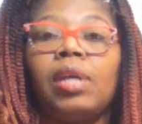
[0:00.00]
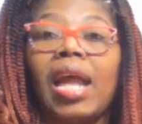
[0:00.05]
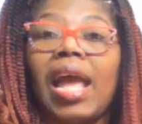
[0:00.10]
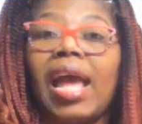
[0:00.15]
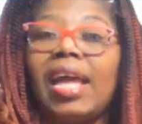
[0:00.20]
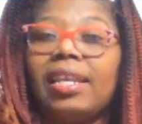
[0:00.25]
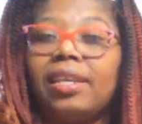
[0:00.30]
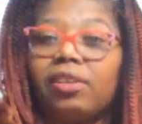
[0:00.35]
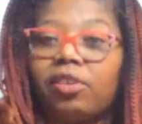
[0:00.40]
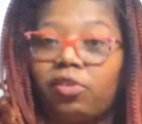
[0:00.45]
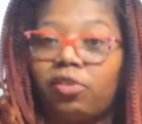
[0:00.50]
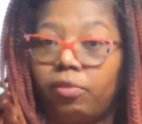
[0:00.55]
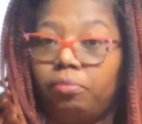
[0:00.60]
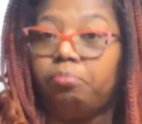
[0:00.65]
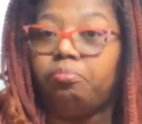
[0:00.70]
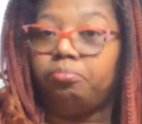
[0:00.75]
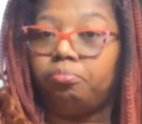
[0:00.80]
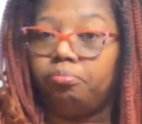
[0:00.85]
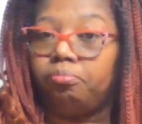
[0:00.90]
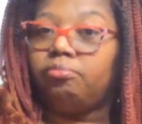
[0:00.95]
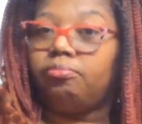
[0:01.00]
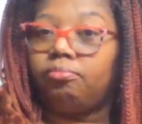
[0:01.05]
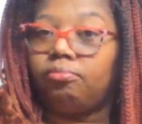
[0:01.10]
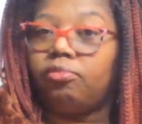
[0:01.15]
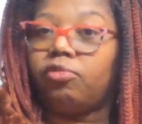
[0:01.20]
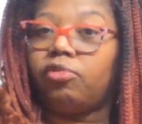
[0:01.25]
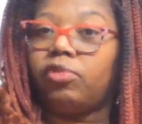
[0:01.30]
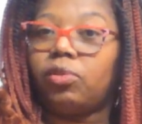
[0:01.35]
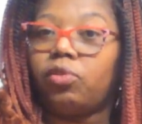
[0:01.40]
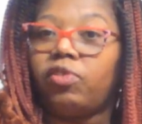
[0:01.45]
and
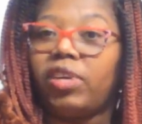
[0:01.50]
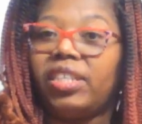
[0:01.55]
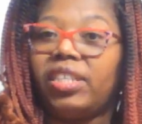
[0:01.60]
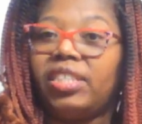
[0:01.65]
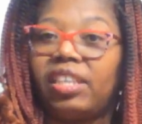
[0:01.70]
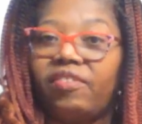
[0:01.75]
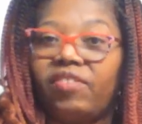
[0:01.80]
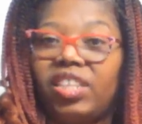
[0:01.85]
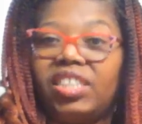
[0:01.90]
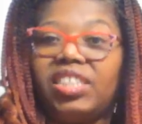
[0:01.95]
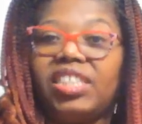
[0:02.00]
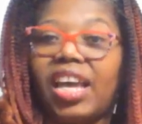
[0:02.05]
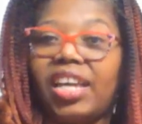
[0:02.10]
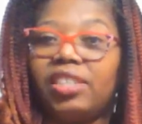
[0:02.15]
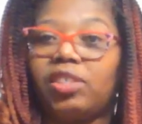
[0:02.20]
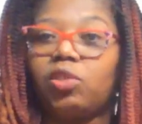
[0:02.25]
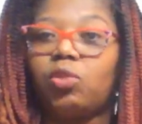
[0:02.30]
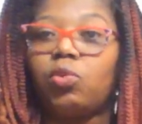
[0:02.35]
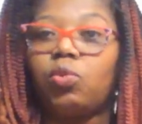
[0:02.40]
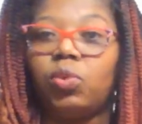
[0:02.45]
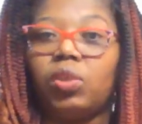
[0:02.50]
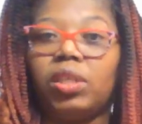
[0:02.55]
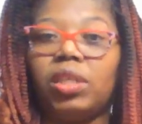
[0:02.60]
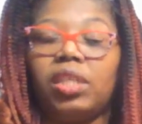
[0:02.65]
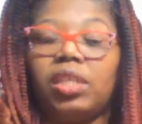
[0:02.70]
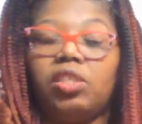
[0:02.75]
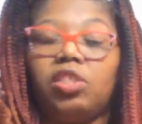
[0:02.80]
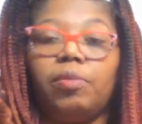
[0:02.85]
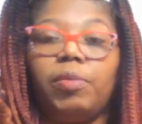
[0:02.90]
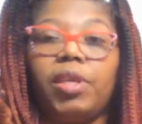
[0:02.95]
grade 7 is high school
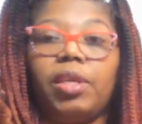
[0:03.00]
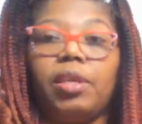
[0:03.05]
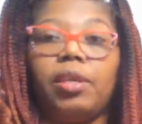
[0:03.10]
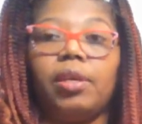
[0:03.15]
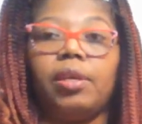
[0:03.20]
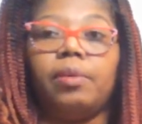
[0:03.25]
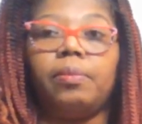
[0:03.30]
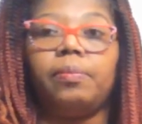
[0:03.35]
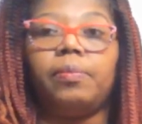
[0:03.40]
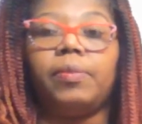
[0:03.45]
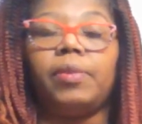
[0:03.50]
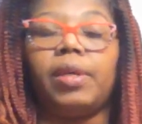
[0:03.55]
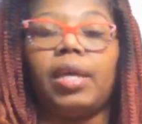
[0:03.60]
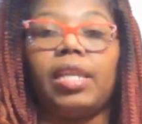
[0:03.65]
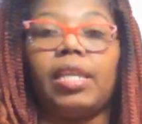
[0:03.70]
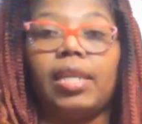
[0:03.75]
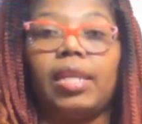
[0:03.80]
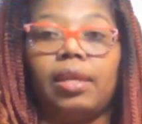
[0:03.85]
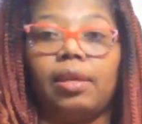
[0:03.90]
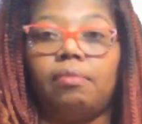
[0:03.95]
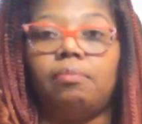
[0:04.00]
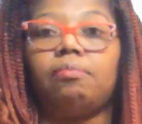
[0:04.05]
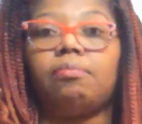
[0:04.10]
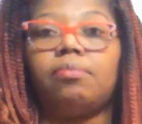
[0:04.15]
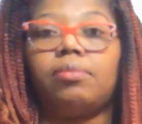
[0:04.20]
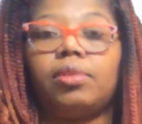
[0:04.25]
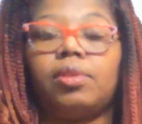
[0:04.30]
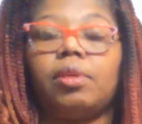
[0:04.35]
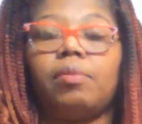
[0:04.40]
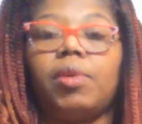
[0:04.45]
in Jamaica and
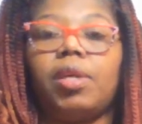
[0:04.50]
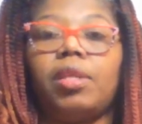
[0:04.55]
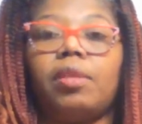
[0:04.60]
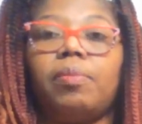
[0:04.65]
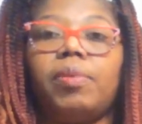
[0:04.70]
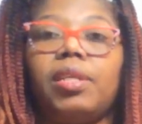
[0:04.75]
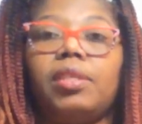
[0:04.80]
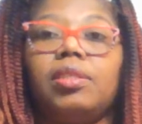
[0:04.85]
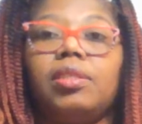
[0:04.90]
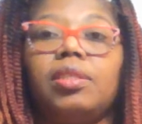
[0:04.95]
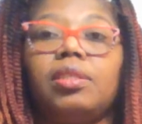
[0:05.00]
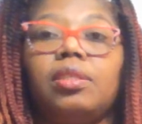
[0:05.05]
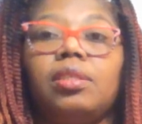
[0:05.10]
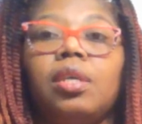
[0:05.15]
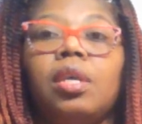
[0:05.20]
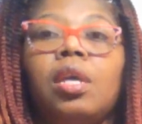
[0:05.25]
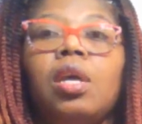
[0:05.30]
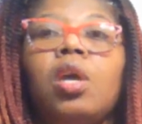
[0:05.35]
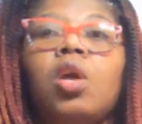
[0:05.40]
some other places,